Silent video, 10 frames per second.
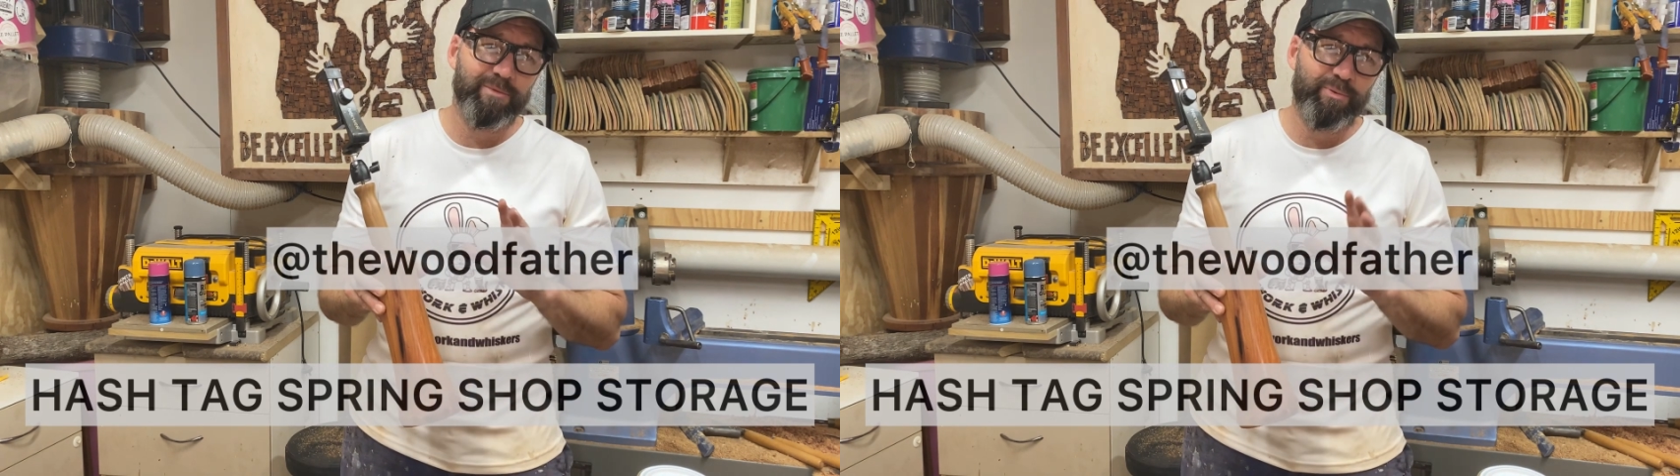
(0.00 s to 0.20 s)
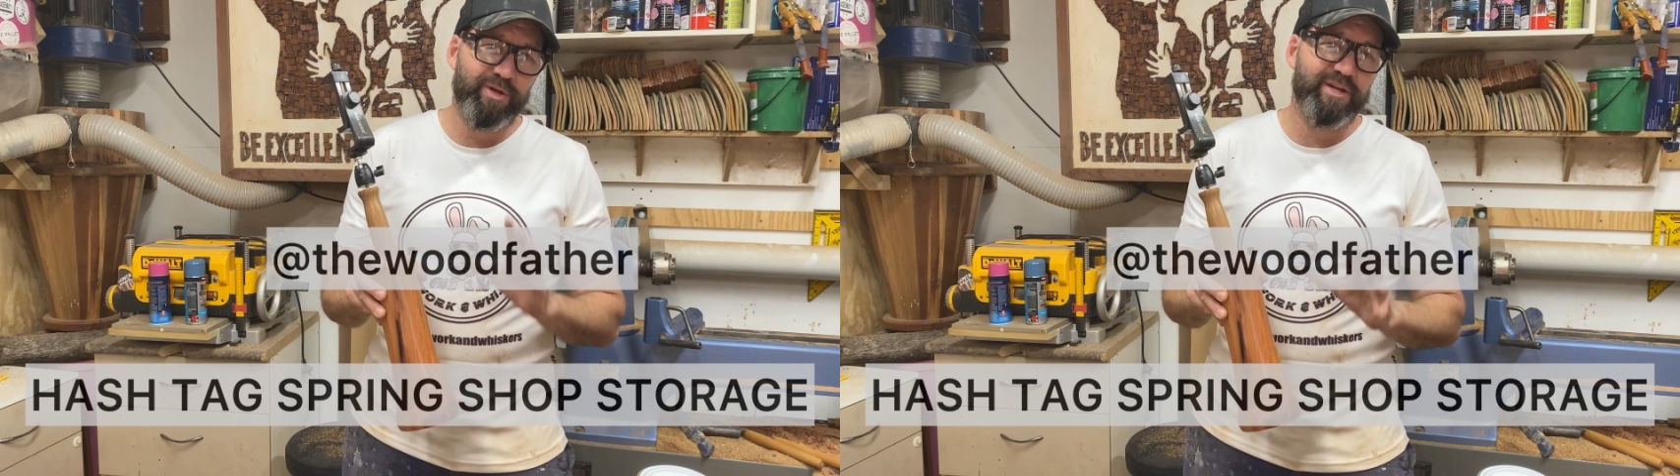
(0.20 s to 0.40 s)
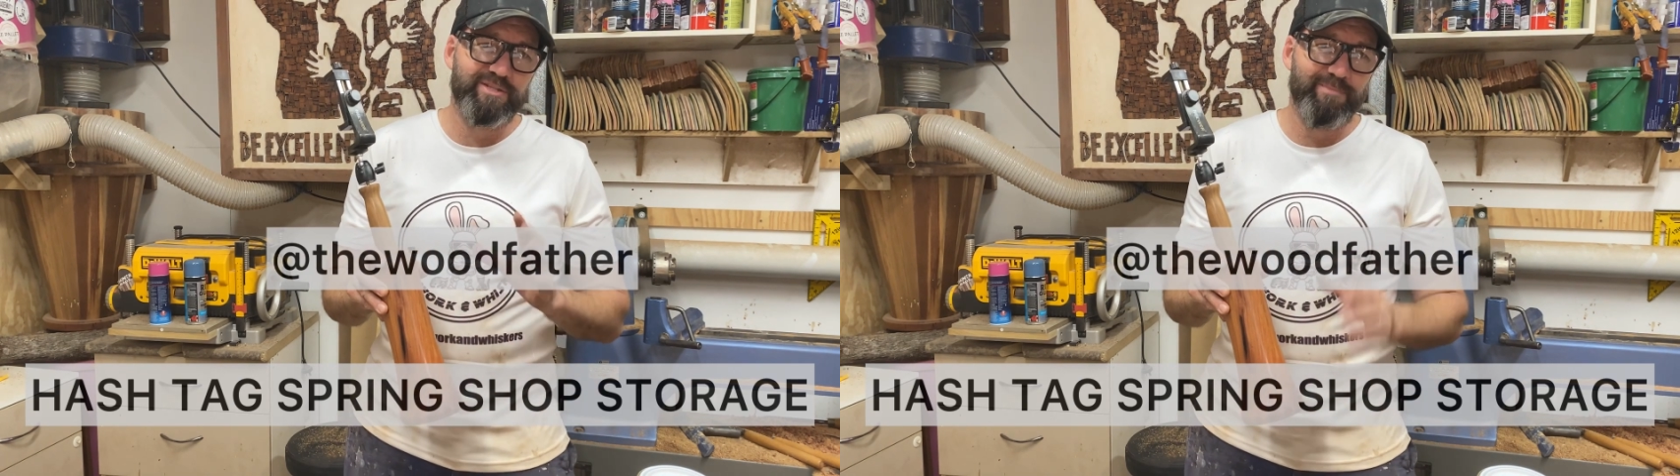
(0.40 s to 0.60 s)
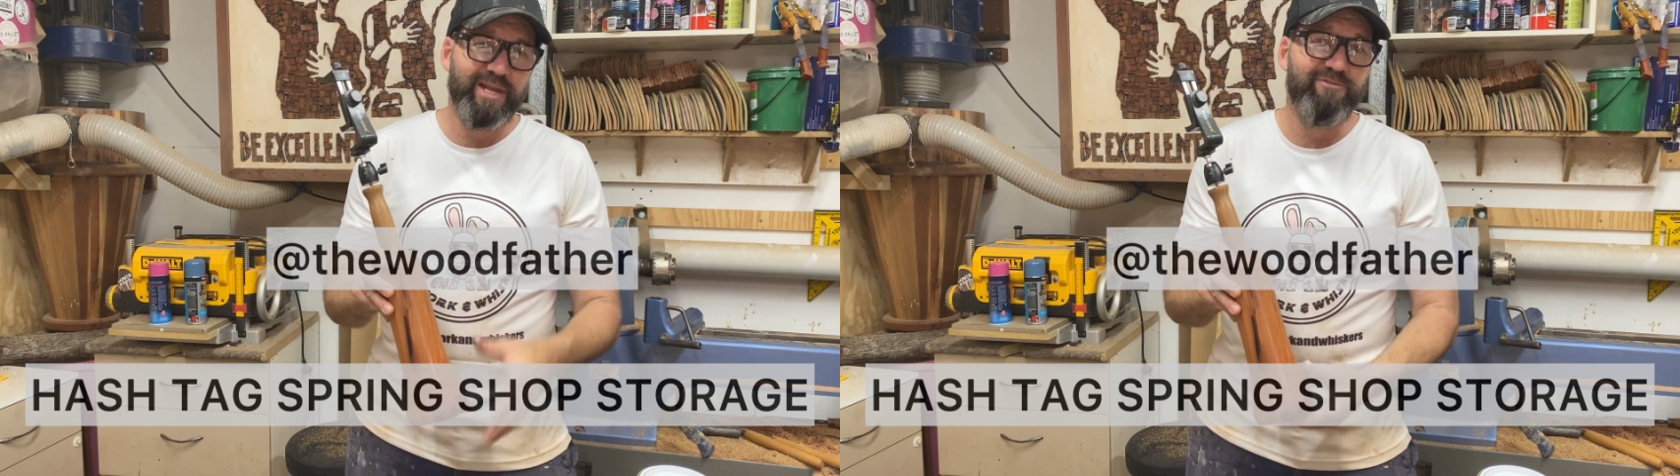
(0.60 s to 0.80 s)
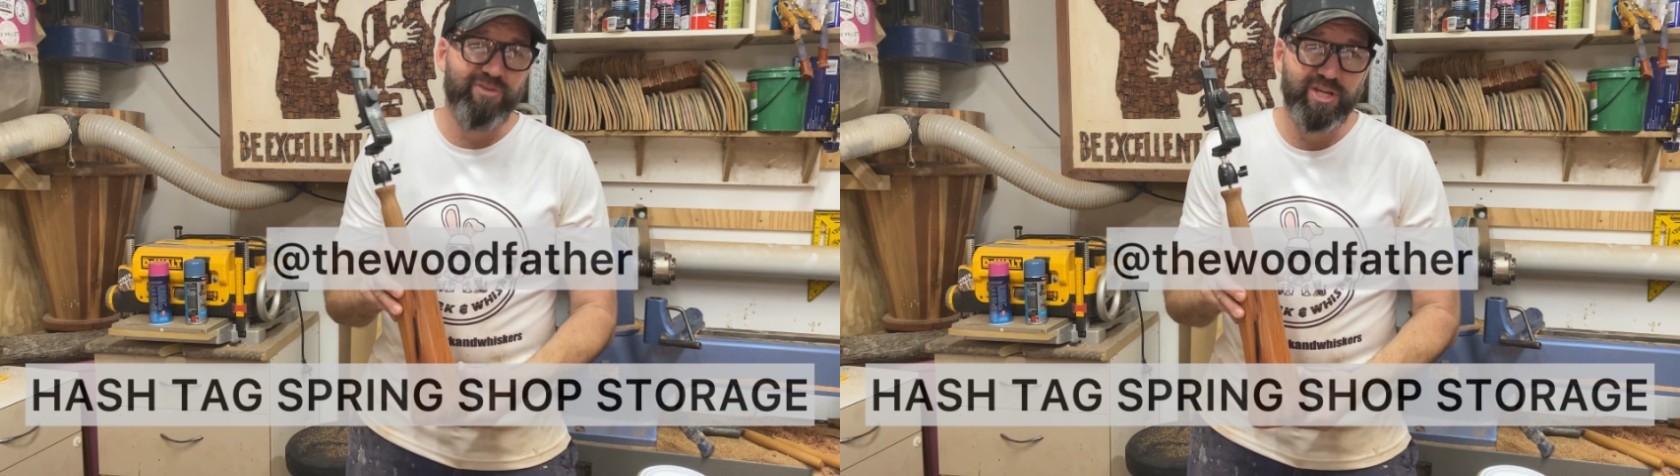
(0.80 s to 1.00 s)
put in as
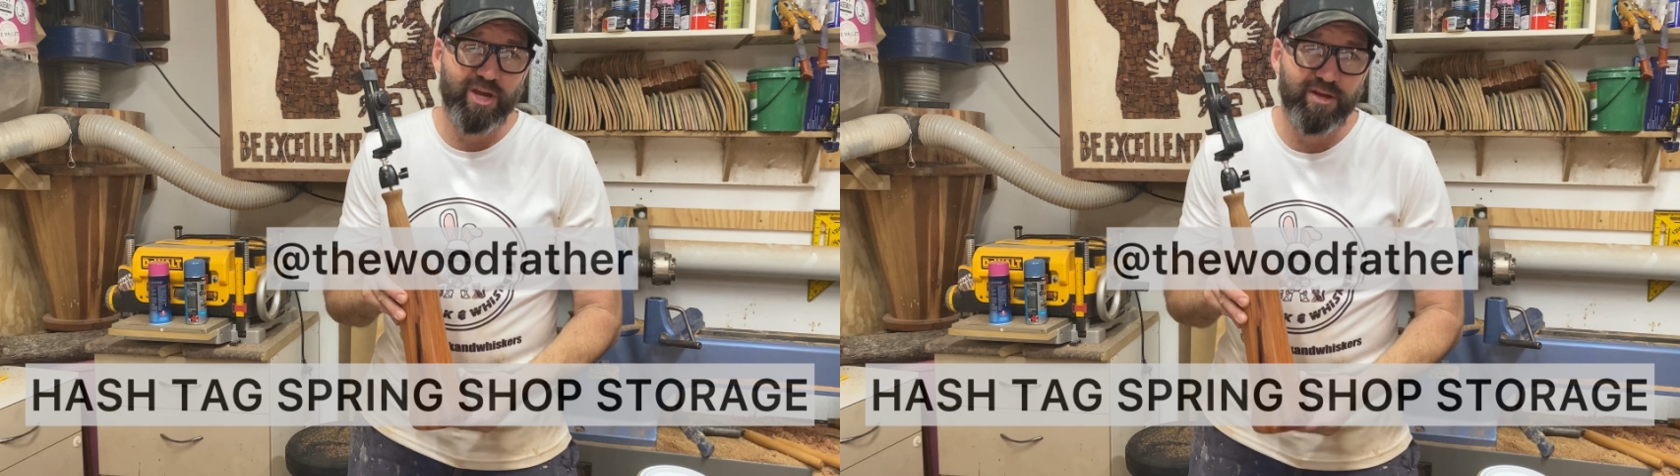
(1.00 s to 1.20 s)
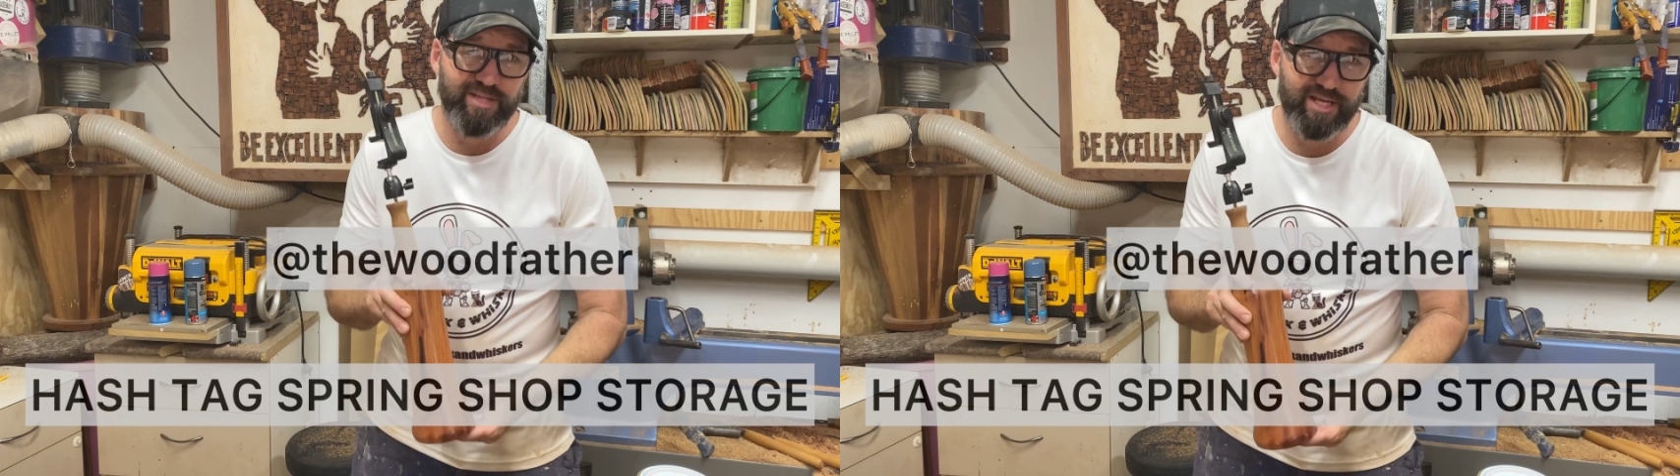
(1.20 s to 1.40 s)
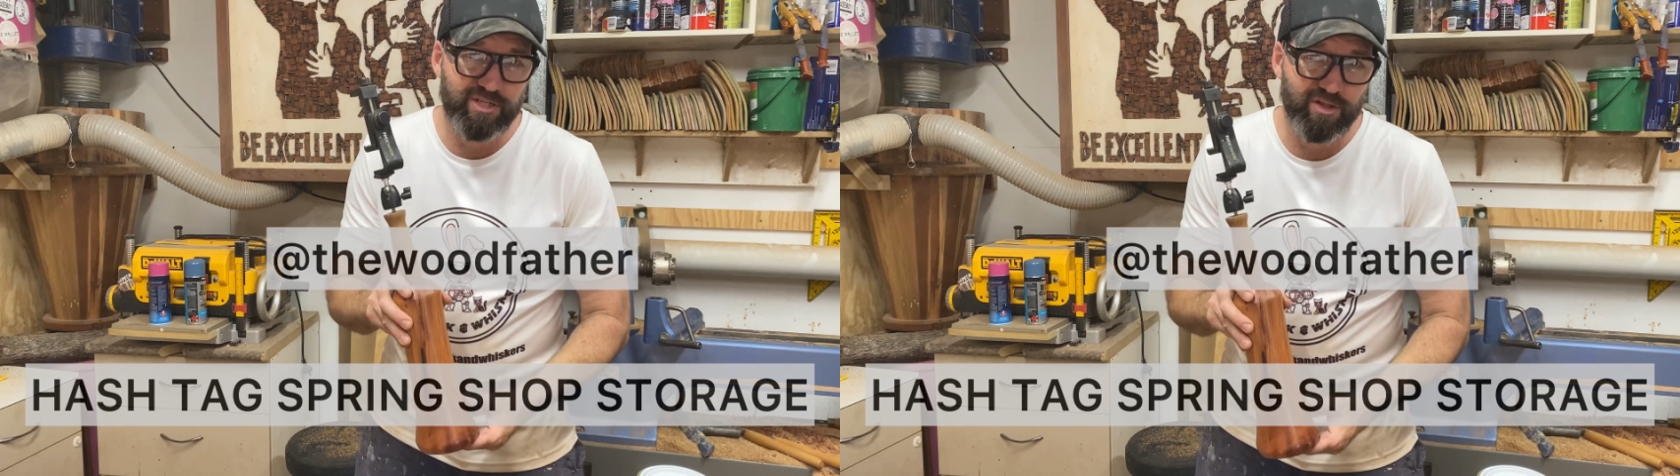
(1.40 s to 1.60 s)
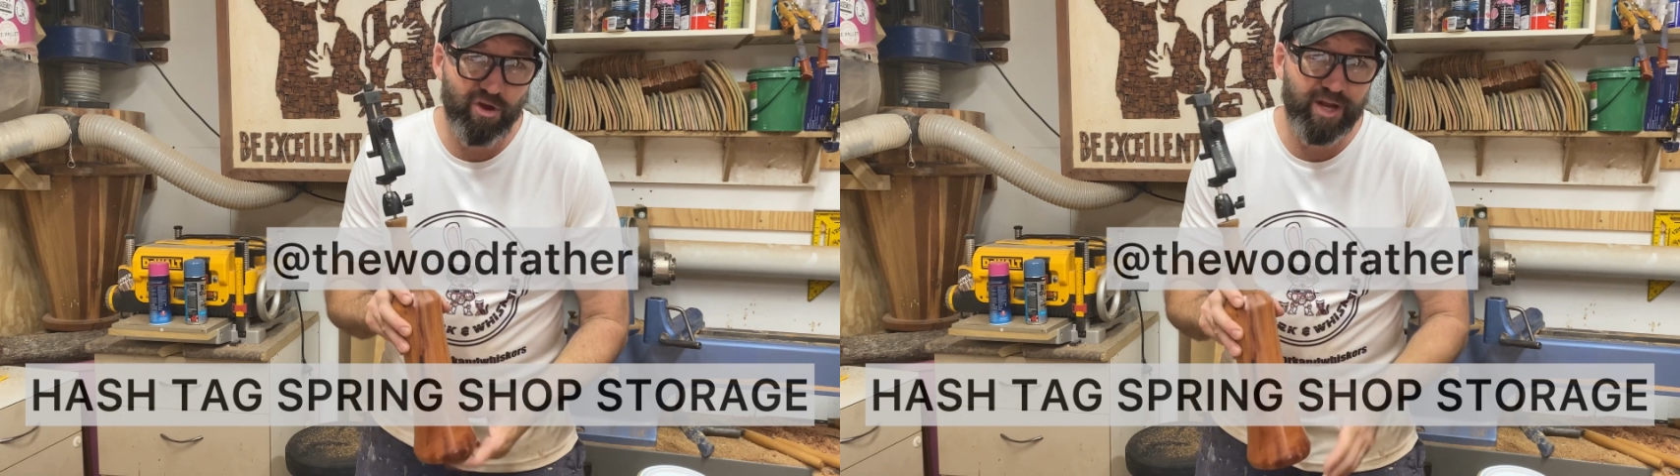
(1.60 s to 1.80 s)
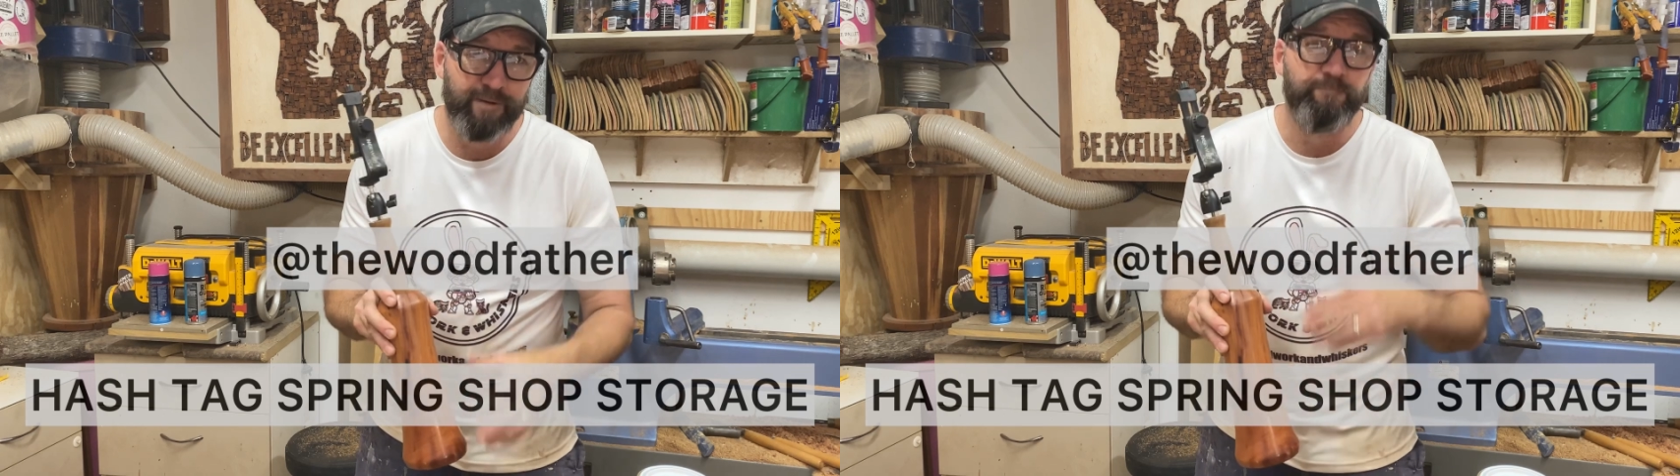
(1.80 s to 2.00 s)
many videos as you like.